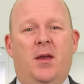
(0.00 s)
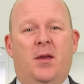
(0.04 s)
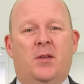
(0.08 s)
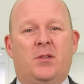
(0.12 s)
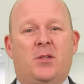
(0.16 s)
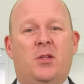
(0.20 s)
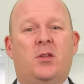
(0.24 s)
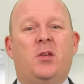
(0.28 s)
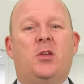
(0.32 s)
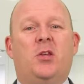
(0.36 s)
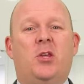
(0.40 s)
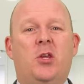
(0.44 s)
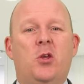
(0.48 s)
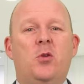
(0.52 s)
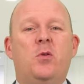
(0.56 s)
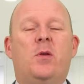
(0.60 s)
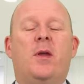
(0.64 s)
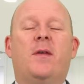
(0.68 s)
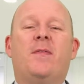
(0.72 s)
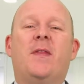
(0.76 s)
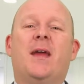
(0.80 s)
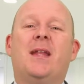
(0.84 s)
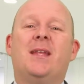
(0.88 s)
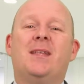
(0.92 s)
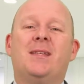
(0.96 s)
so that you
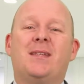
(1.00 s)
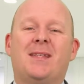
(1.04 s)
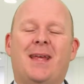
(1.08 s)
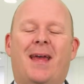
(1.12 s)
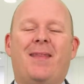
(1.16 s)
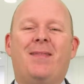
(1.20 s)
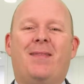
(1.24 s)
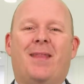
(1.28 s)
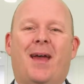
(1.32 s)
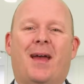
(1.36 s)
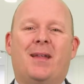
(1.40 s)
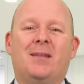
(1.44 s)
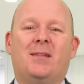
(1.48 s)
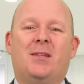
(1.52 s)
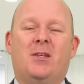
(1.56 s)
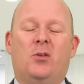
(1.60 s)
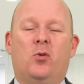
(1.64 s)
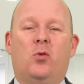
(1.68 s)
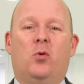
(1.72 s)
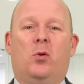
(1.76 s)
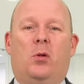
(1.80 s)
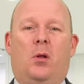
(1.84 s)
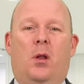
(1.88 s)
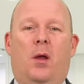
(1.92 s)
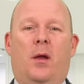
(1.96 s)
can then send that to
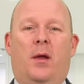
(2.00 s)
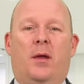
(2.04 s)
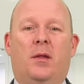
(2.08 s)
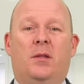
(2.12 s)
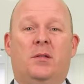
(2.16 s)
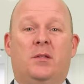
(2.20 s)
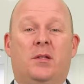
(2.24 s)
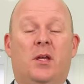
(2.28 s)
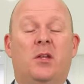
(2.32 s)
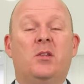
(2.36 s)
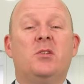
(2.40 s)
your clients